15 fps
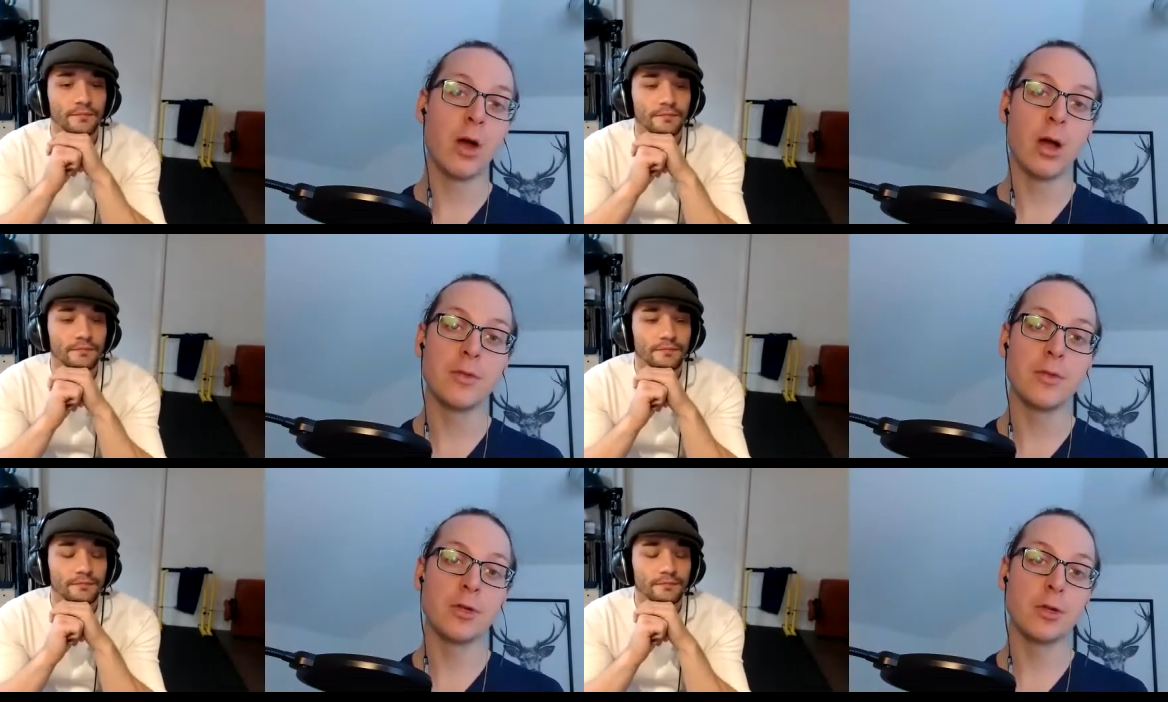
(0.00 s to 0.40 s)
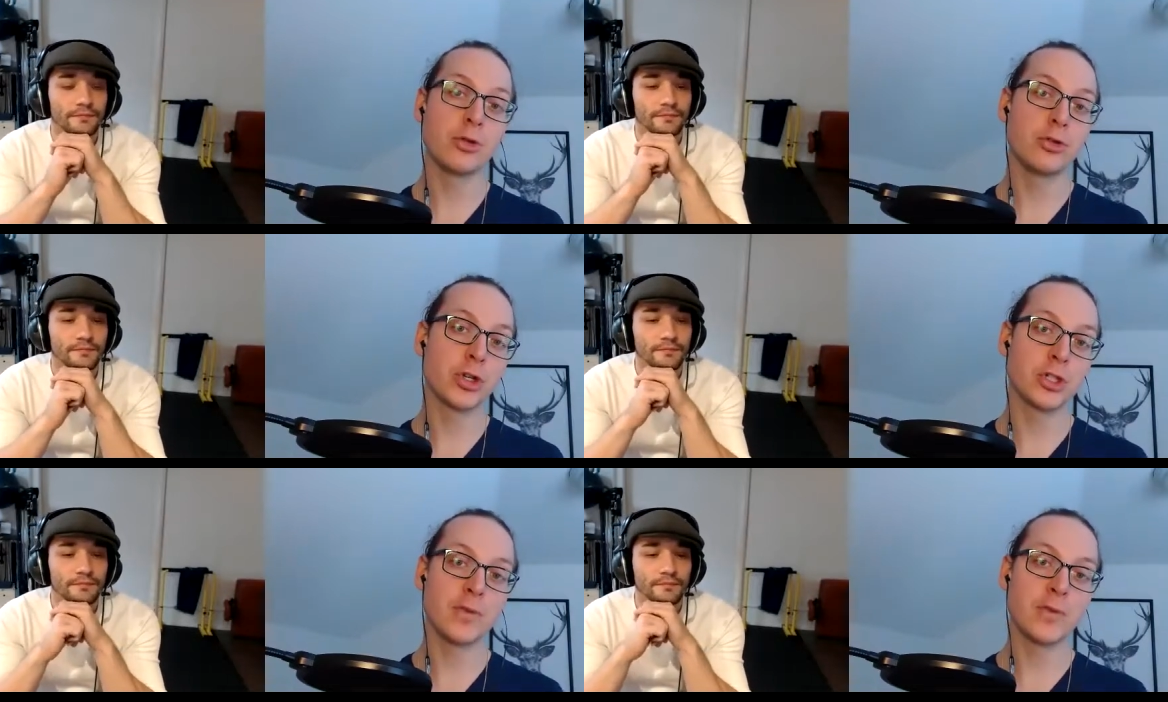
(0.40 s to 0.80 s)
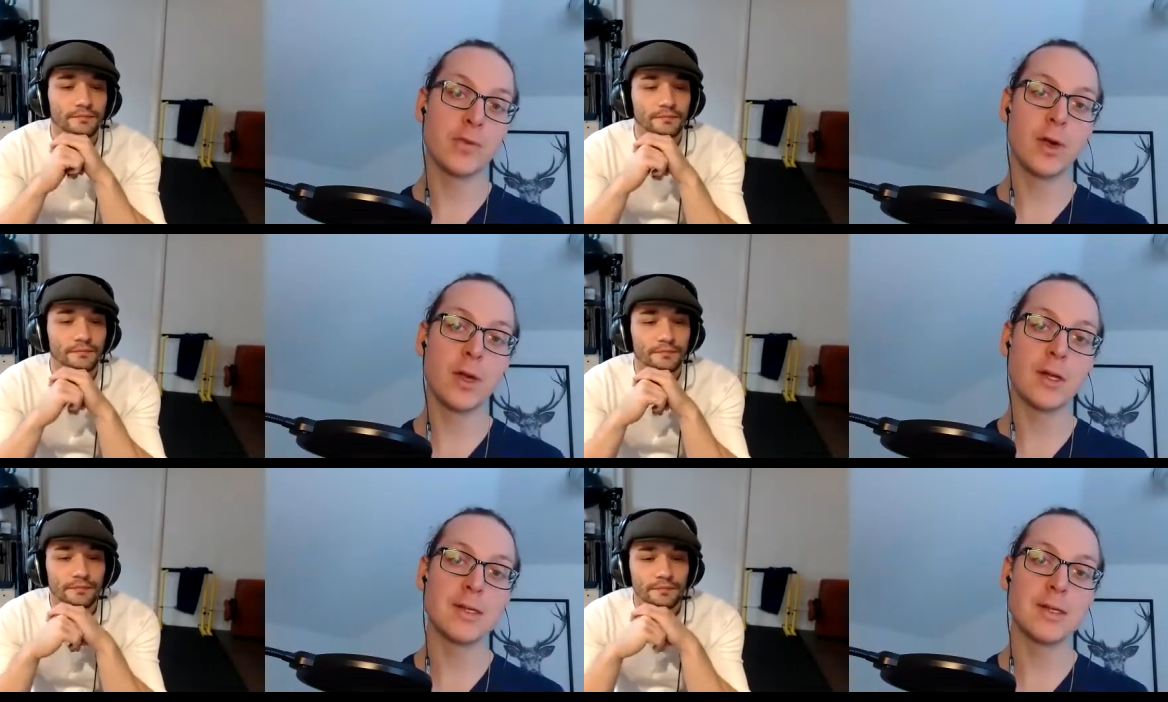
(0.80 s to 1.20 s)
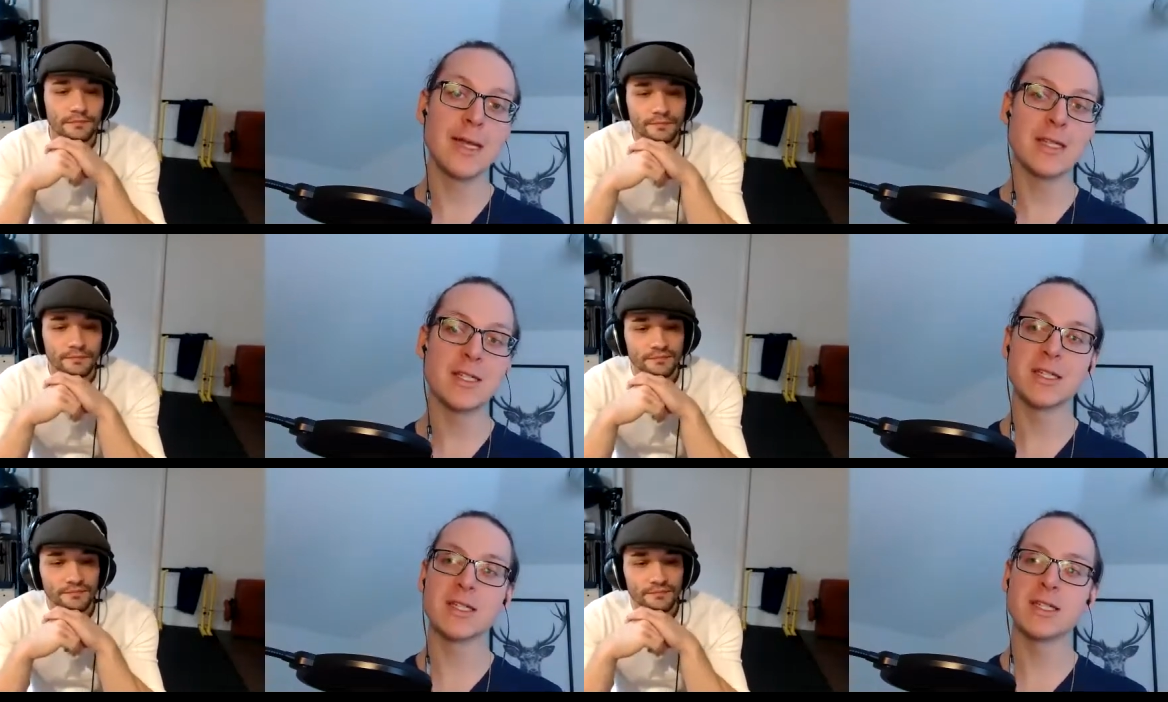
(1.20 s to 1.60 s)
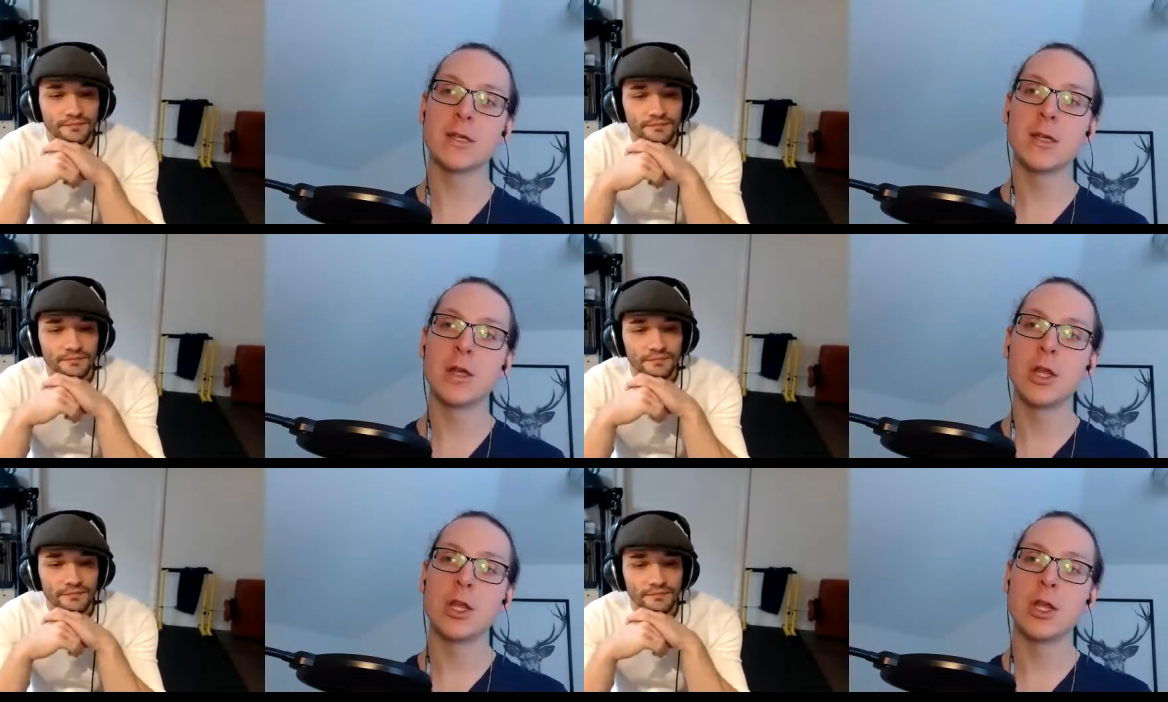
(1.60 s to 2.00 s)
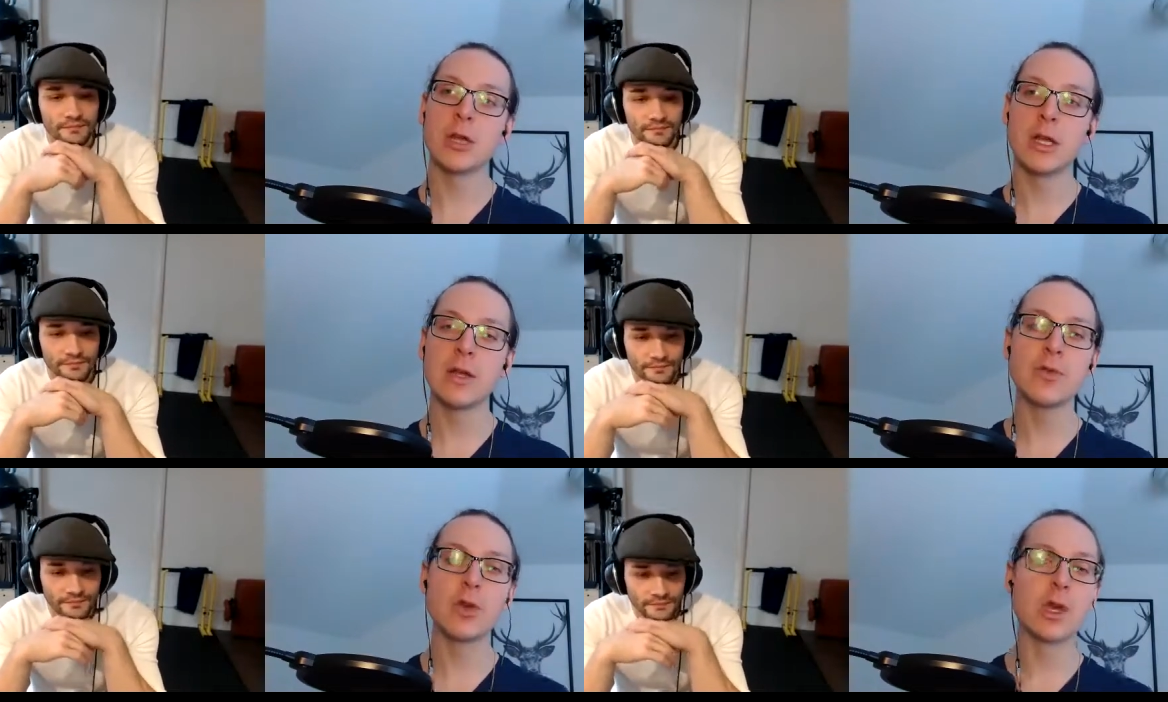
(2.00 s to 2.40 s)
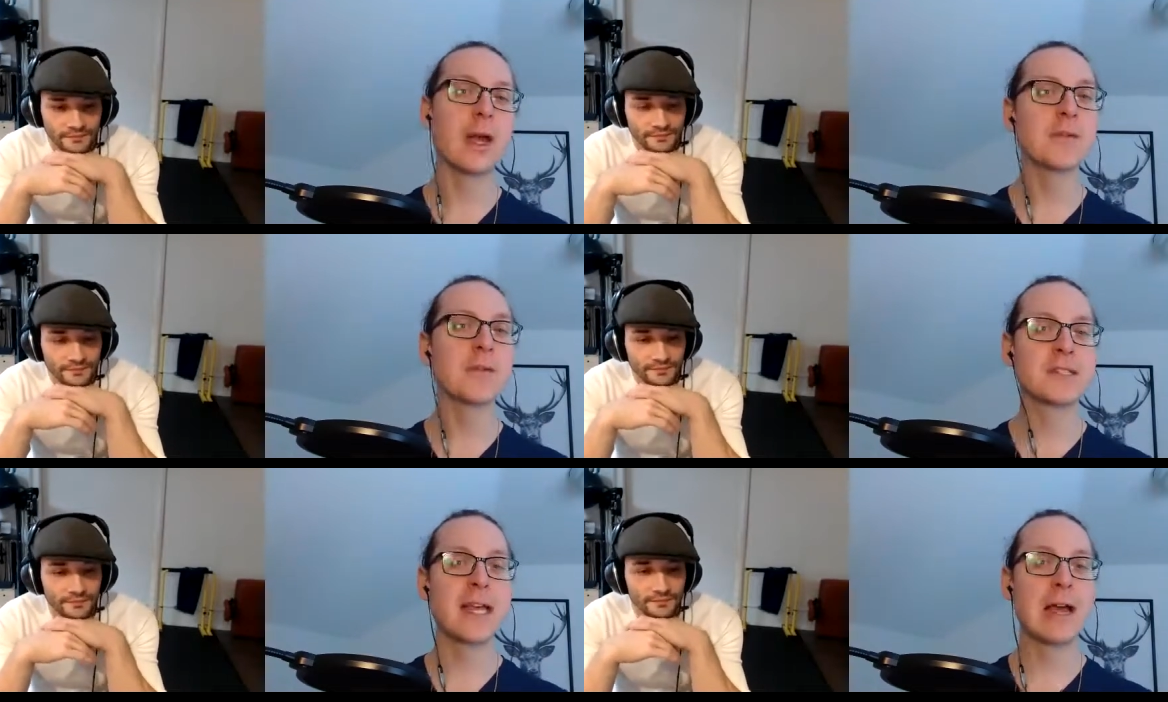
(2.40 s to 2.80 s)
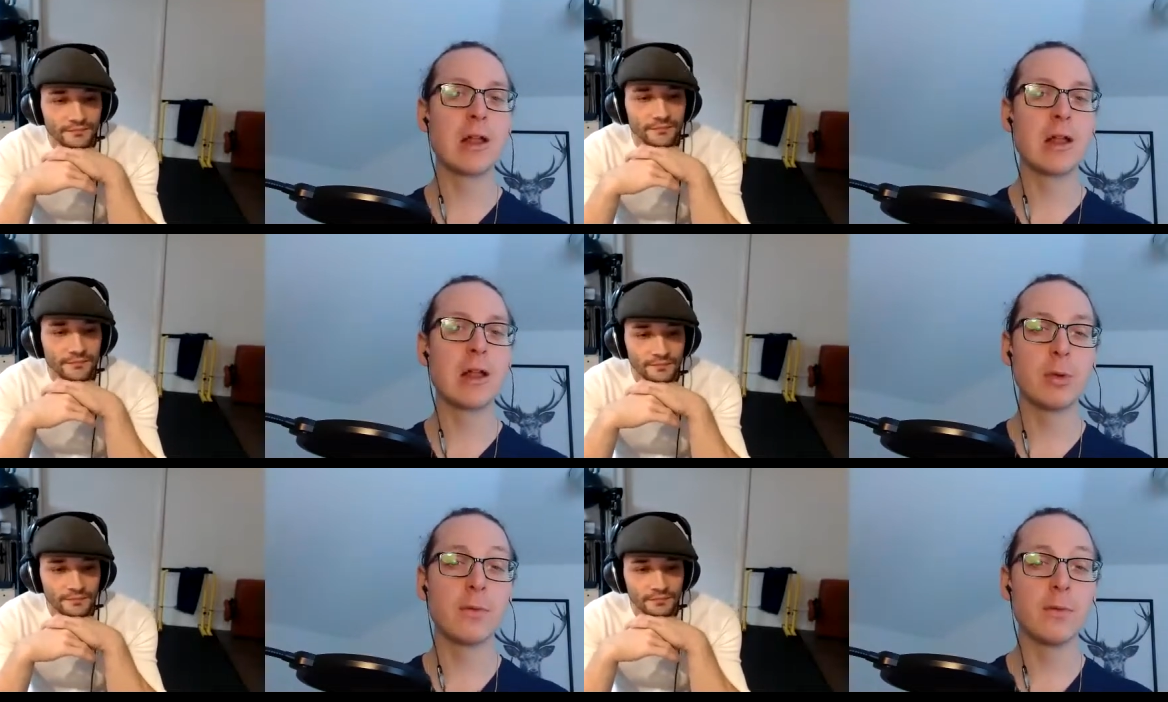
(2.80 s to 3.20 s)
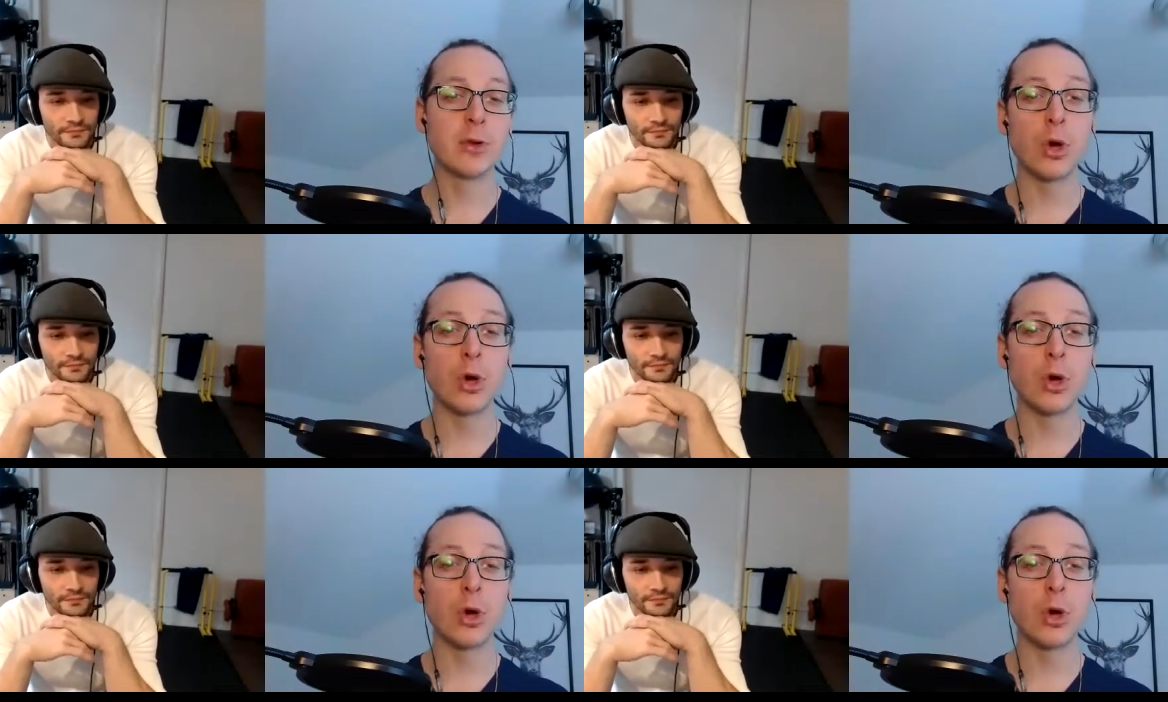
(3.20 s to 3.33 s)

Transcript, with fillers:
Speaker 1: on the nutrition front and just you know give your lifestyle a bit of